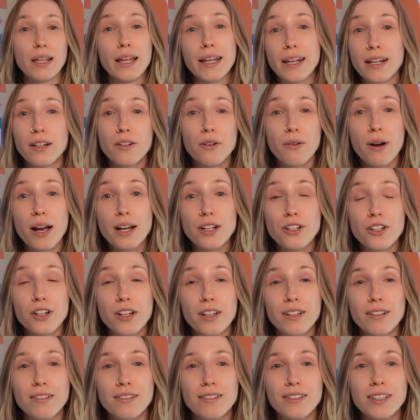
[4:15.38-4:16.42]
lighting
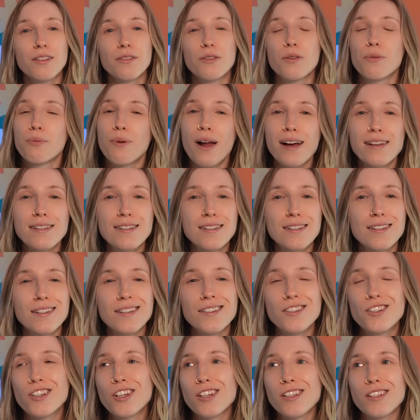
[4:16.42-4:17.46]
direction, the rest
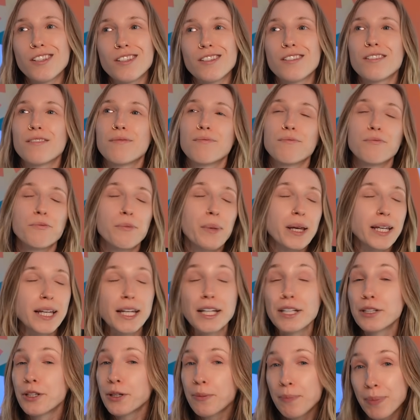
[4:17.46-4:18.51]
is just
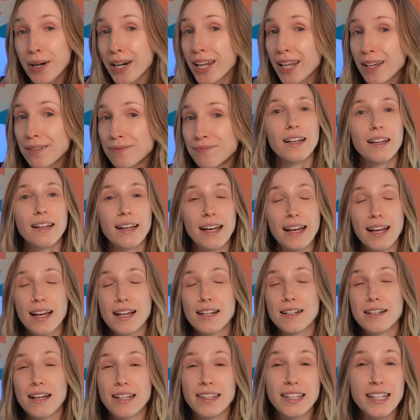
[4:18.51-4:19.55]
making it look pretty.
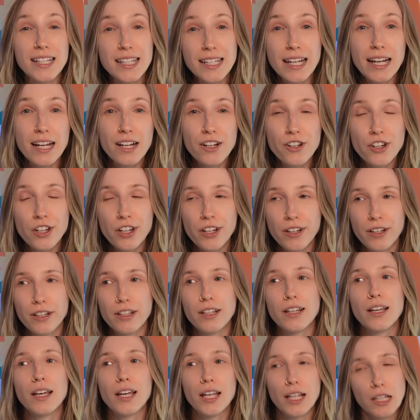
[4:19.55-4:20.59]
And at this stage,
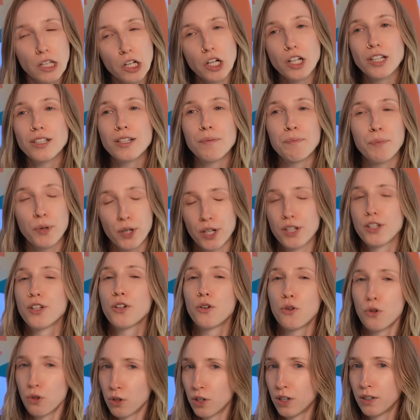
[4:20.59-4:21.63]
it looked pretty
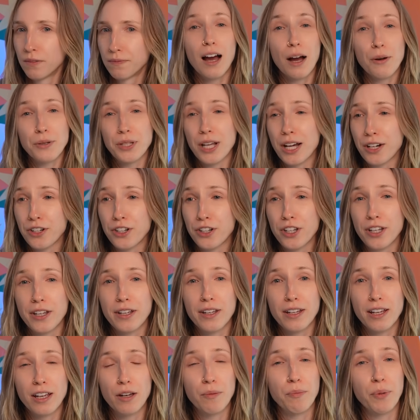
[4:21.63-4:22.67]
cool. I was
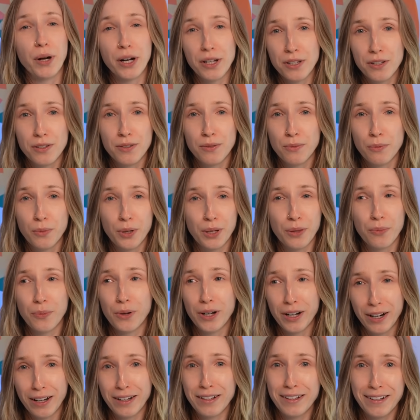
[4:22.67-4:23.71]
actually impressed with
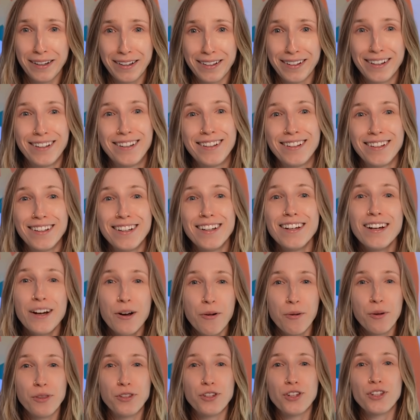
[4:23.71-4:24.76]
what I'd done.
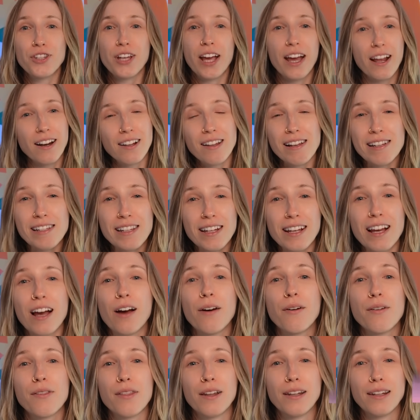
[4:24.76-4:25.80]
With just analyzing
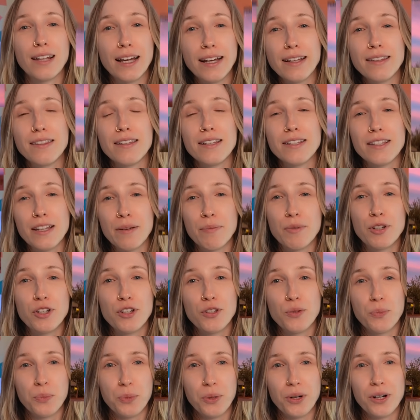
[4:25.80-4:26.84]
how the light in these
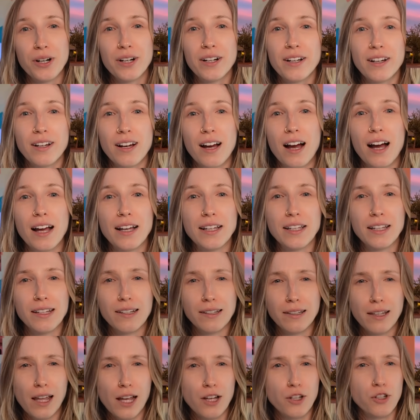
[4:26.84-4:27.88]
images work, I
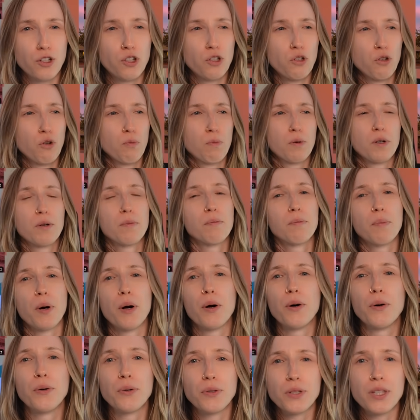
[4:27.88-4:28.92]
can
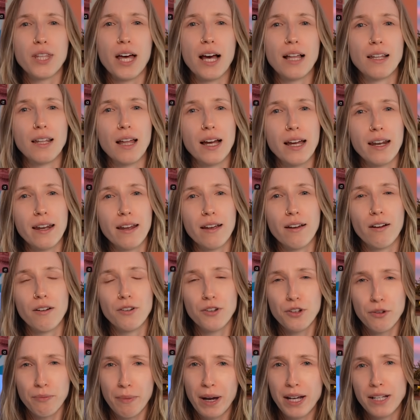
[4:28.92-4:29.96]
superimpose that lighting
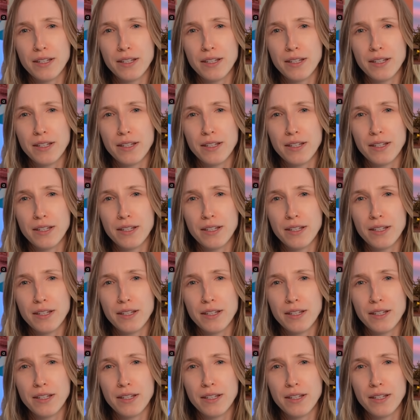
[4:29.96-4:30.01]
onto my